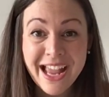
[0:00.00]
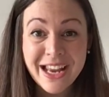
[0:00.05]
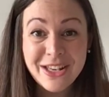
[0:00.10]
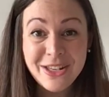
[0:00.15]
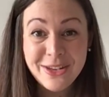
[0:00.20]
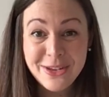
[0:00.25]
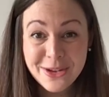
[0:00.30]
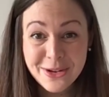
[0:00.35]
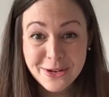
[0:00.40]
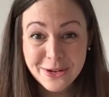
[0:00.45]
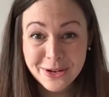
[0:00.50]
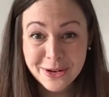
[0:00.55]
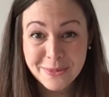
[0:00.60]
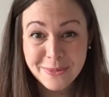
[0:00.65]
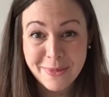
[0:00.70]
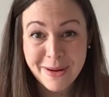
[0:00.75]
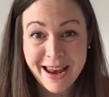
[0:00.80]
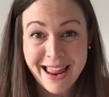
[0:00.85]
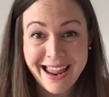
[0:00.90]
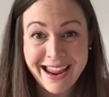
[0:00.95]
and you
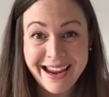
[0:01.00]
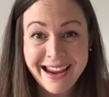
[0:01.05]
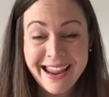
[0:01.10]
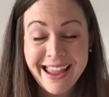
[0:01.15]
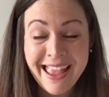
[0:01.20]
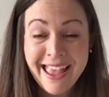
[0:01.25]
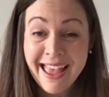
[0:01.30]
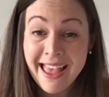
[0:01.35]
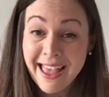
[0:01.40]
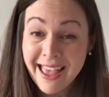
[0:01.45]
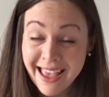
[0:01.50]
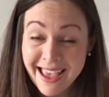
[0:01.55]
can play